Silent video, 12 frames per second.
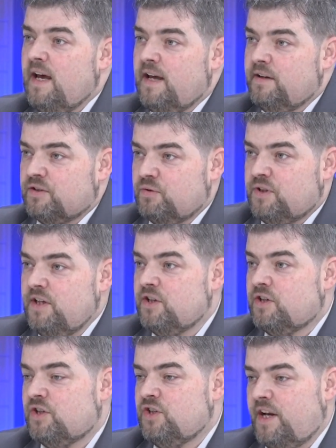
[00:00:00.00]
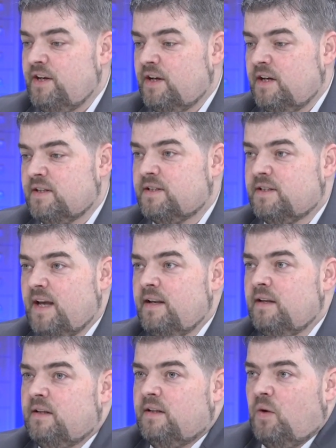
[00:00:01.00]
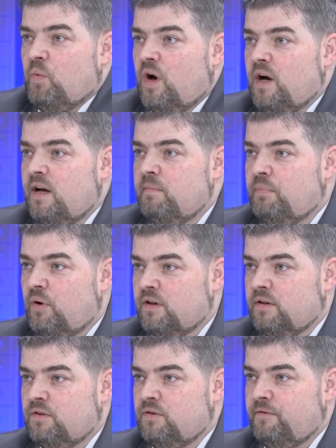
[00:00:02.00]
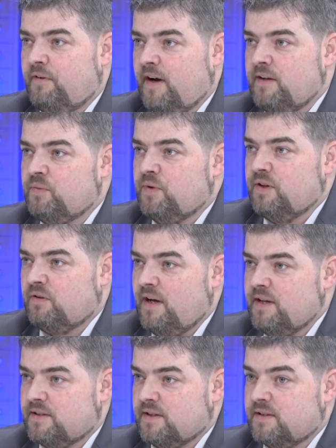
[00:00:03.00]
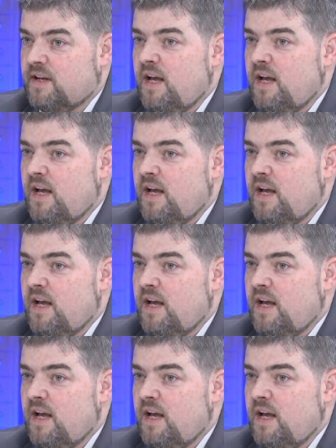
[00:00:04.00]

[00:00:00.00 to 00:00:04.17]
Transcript: in the strategic agendas than they were important to fight with the crisis.